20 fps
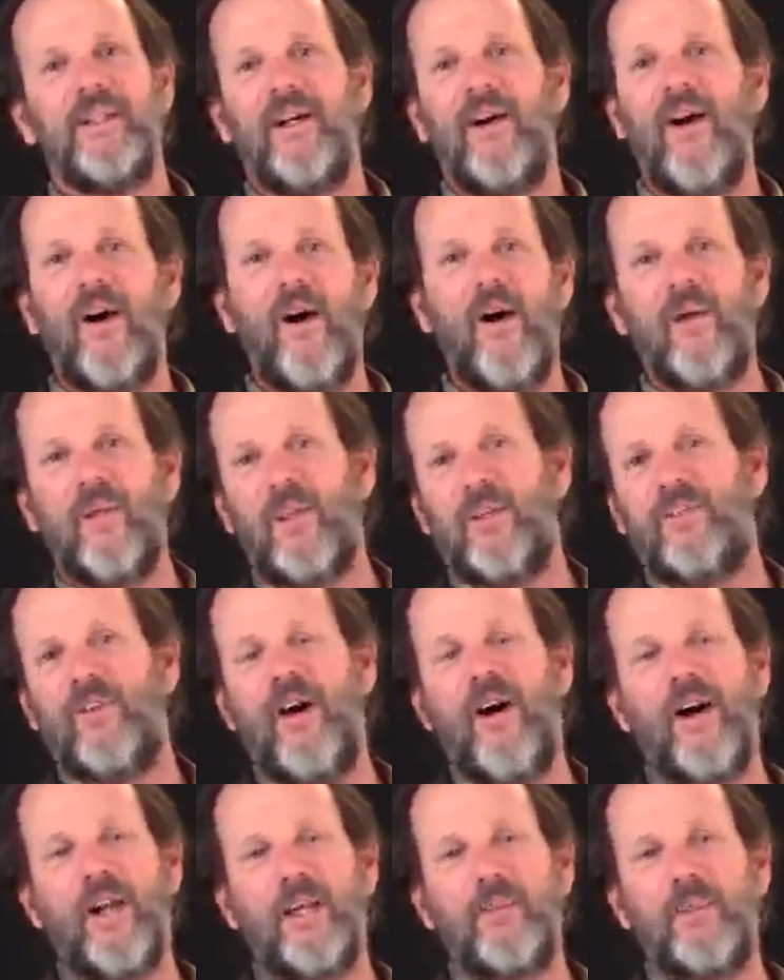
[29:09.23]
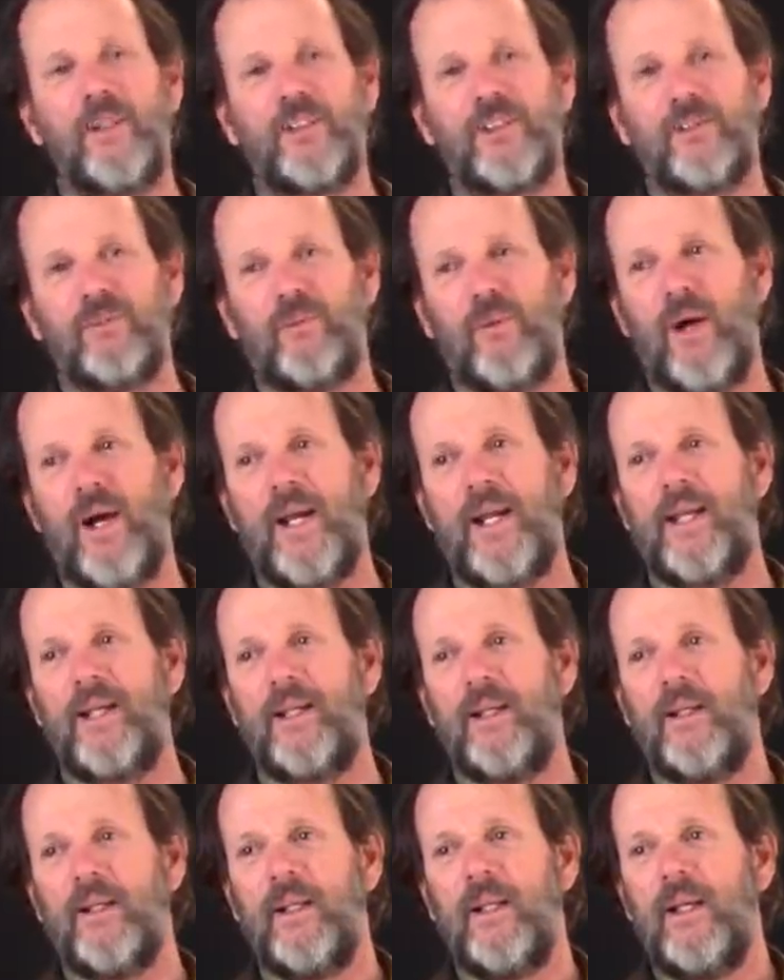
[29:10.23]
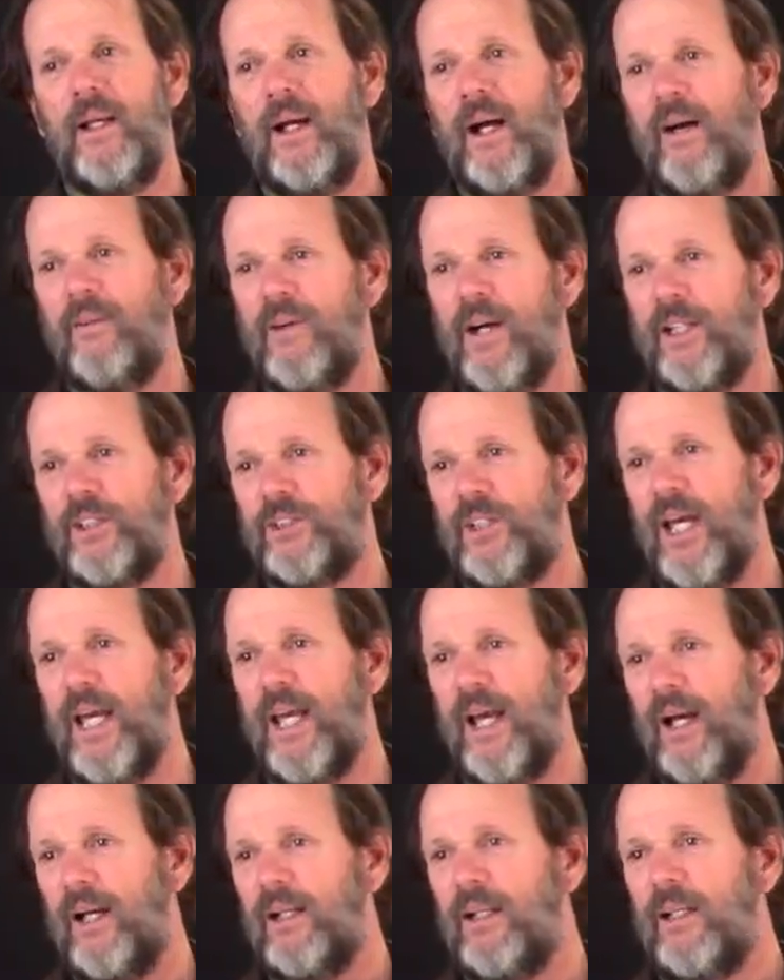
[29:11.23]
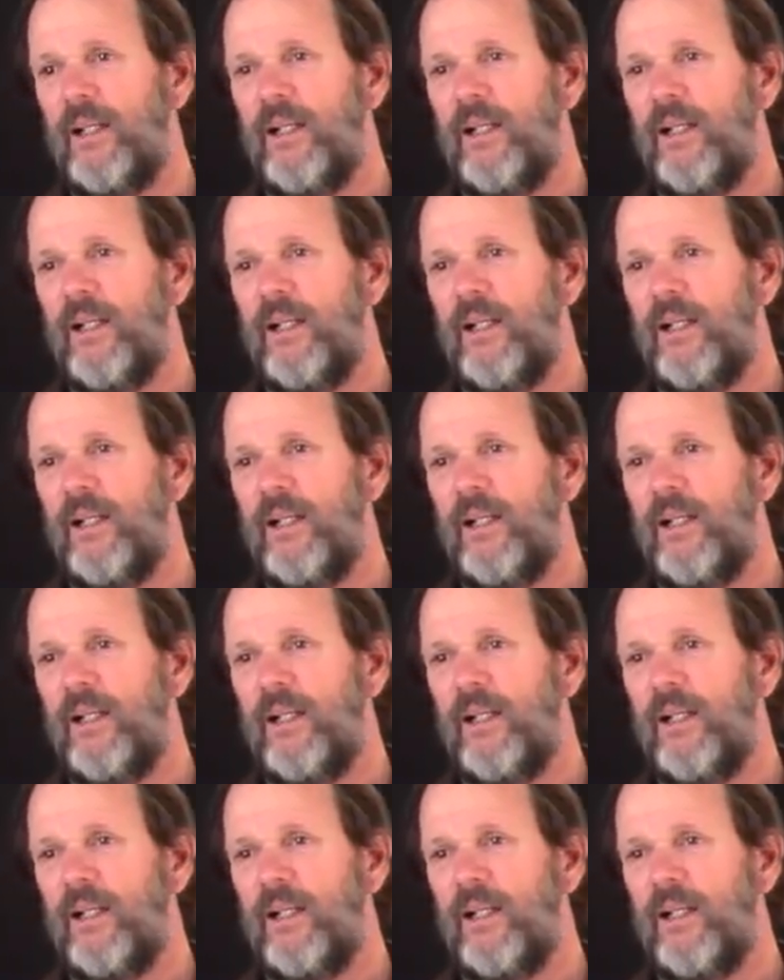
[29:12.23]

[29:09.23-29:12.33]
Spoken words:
all the voluminous writing of Isaiah.